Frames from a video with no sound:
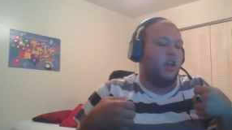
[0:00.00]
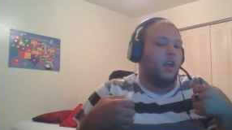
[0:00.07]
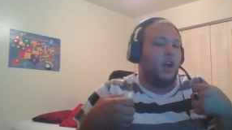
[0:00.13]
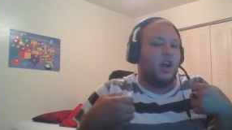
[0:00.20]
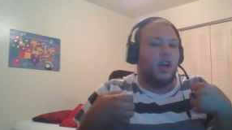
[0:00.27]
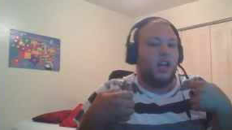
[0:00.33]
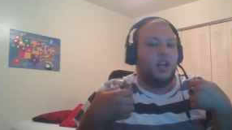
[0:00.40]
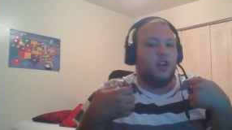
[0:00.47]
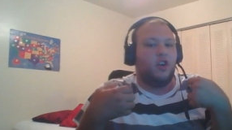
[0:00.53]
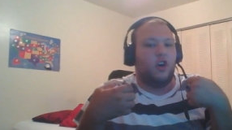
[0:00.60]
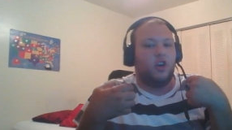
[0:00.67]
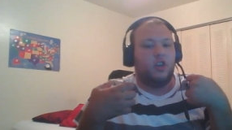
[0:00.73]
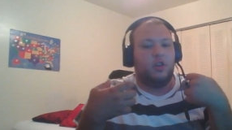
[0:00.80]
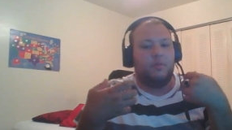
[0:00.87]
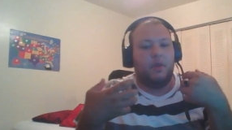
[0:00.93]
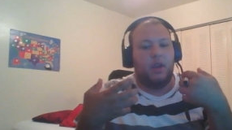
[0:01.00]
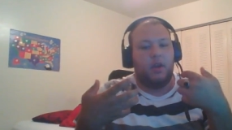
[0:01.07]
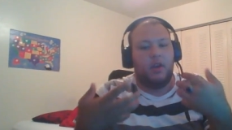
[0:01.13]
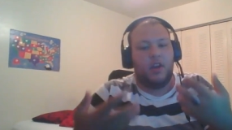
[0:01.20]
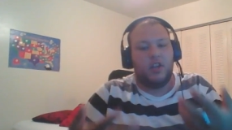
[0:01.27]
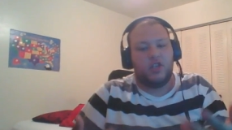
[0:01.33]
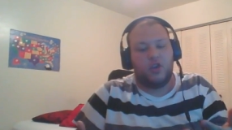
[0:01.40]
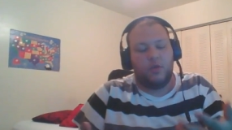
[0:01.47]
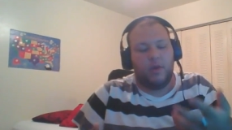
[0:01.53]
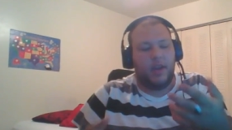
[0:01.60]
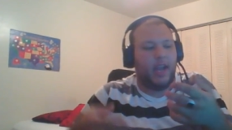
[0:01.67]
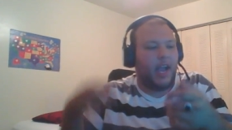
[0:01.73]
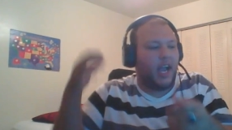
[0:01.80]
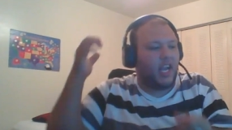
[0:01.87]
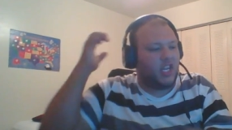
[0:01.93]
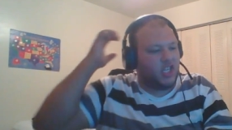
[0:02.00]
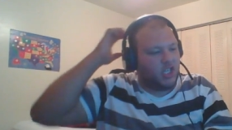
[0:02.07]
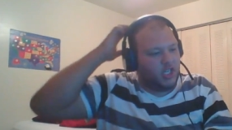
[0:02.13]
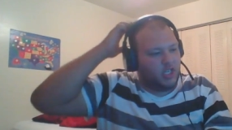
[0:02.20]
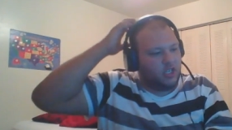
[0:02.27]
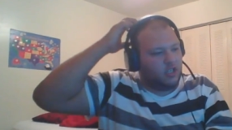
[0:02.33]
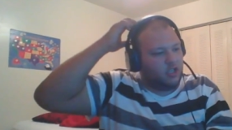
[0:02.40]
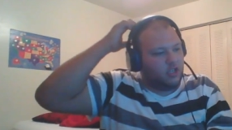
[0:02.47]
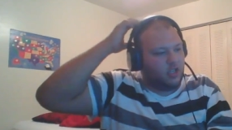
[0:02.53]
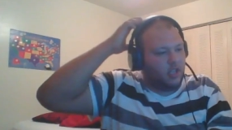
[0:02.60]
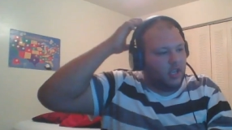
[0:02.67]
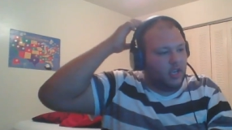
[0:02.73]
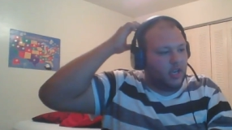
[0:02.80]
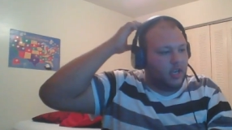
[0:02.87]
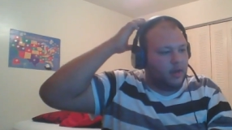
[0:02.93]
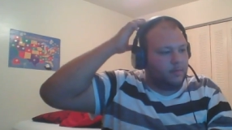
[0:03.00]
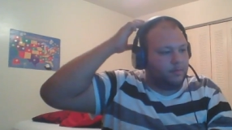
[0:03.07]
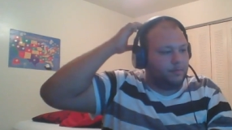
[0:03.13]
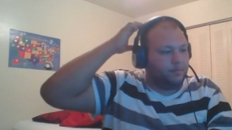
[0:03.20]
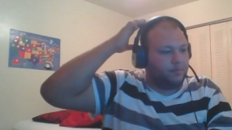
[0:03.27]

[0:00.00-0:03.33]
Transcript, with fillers: I didn't talk to my initial reaction to the um